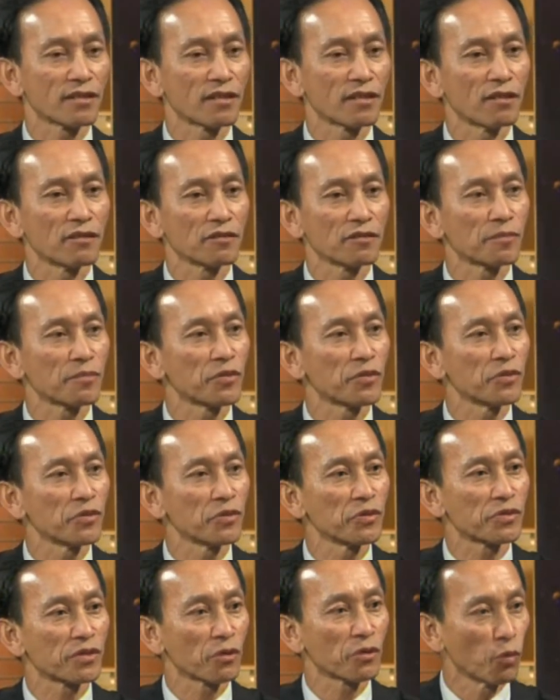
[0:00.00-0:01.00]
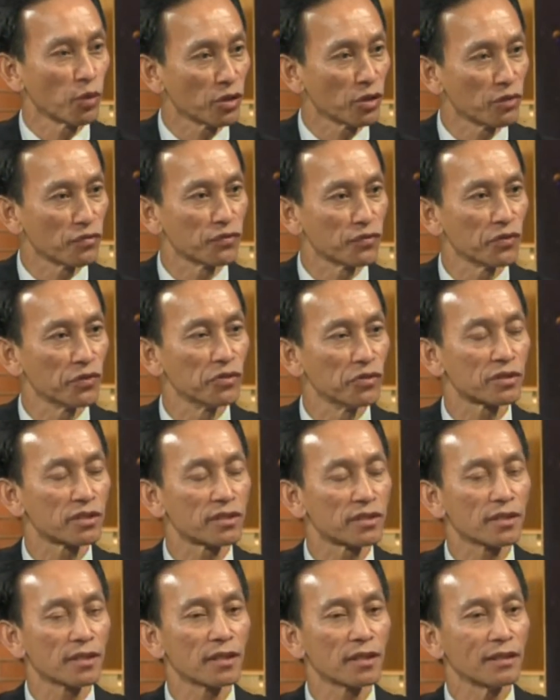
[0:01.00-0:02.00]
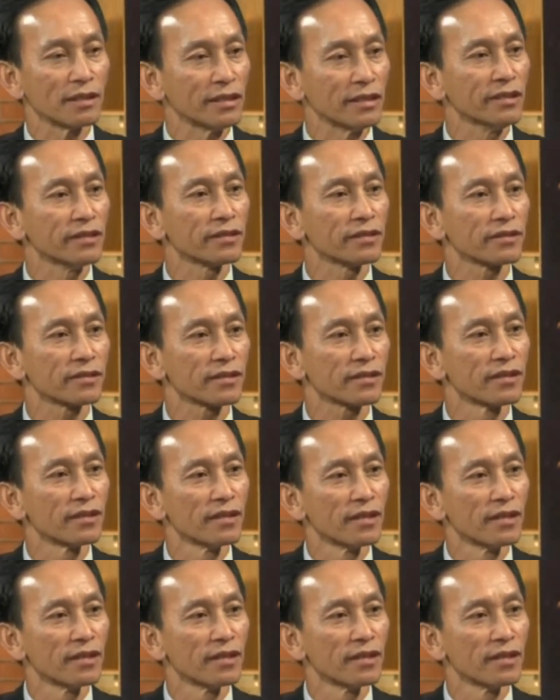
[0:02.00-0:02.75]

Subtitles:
all of those wonderful leaders,